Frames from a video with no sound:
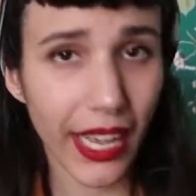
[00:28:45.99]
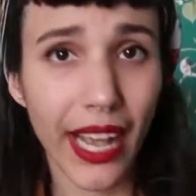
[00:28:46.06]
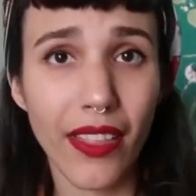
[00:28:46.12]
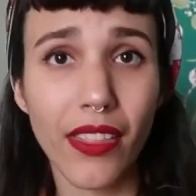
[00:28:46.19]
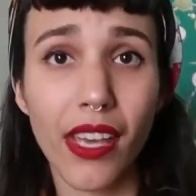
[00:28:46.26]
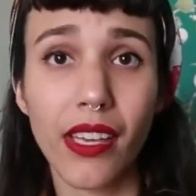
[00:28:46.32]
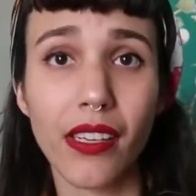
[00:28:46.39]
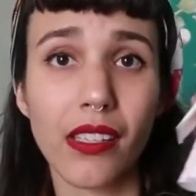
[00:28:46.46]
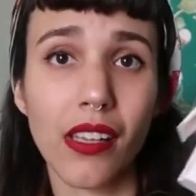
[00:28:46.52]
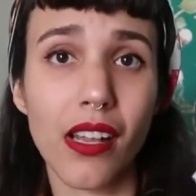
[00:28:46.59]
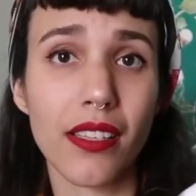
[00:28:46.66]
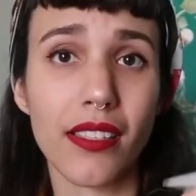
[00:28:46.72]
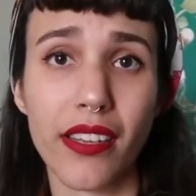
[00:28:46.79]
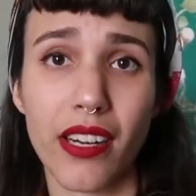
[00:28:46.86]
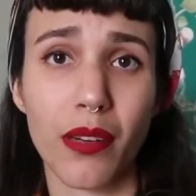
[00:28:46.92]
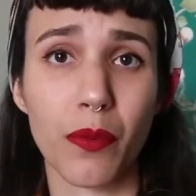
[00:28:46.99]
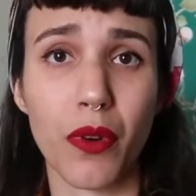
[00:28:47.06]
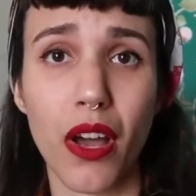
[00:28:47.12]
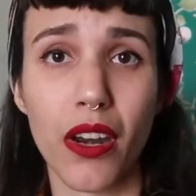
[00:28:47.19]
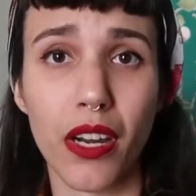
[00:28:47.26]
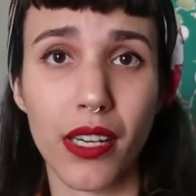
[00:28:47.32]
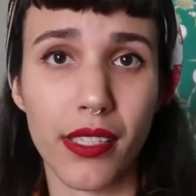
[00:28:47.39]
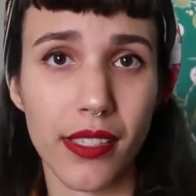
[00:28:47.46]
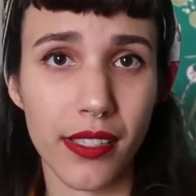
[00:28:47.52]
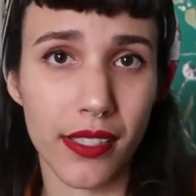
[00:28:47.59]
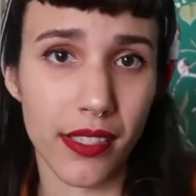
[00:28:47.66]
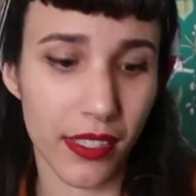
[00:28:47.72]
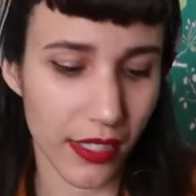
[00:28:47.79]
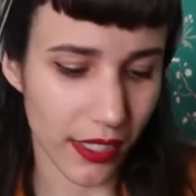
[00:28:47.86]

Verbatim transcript: and then glossier products.